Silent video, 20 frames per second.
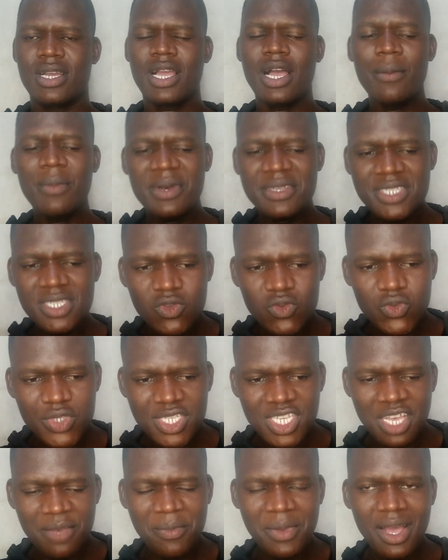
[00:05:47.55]
Kama
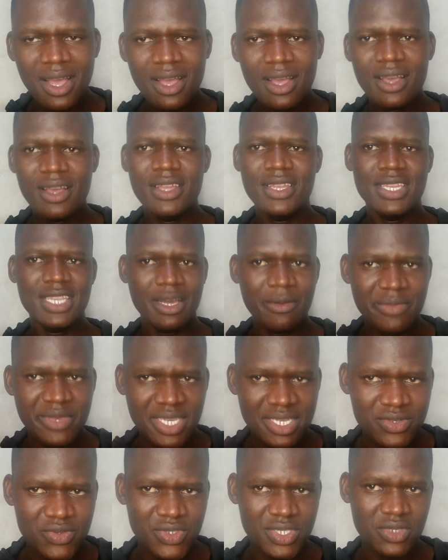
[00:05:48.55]
sikusema,
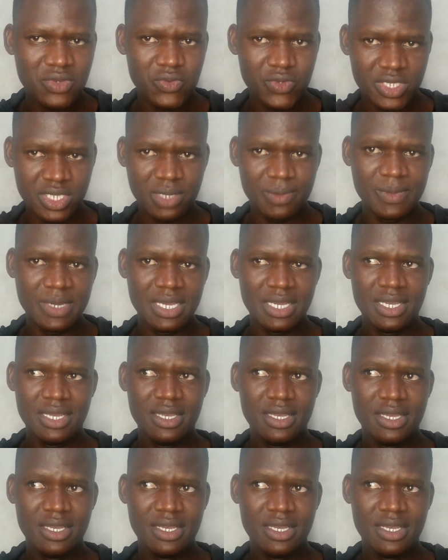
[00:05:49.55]
niambie tu sikusema.